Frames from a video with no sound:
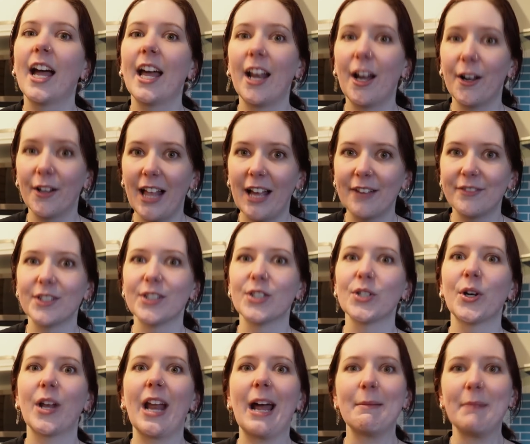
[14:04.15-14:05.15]
And I'll have to
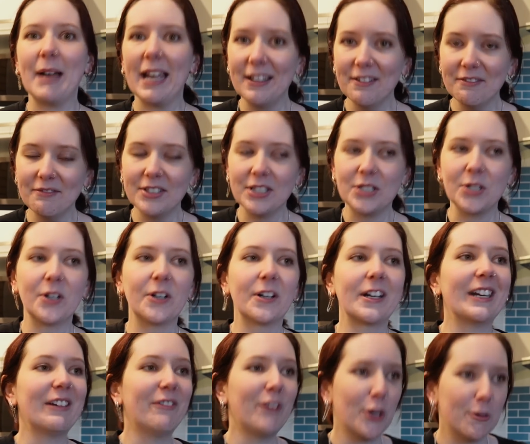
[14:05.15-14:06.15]
sort out my
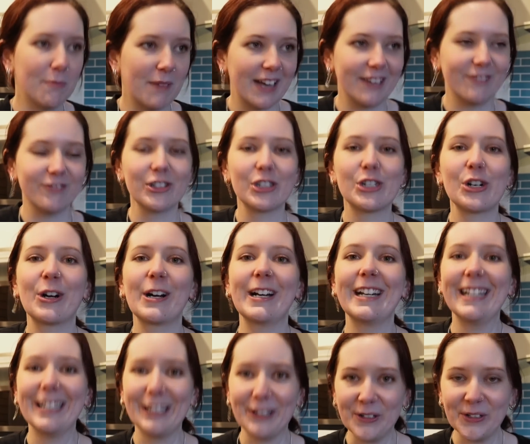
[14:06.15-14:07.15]
inventory, fill my
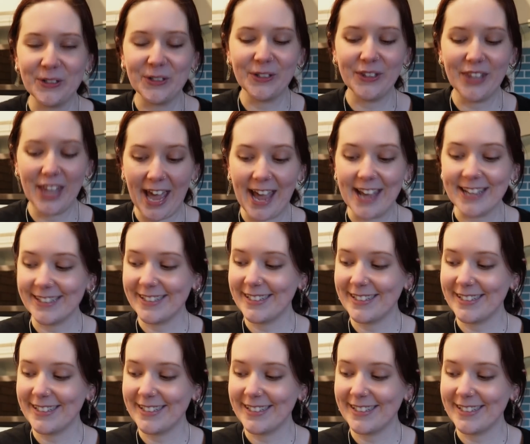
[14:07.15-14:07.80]
inventory and all that.